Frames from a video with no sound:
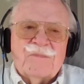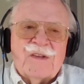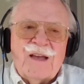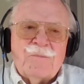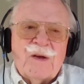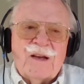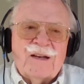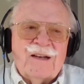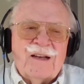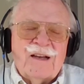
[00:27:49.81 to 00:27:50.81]
tape
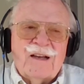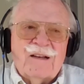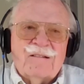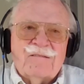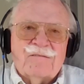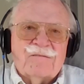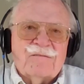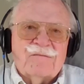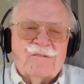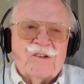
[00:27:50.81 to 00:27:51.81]

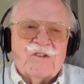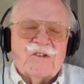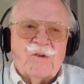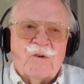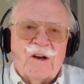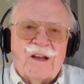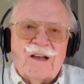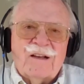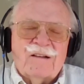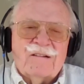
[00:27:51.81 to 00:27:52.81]
editing,
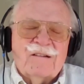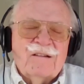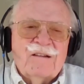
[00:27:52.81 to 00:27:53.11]
distorting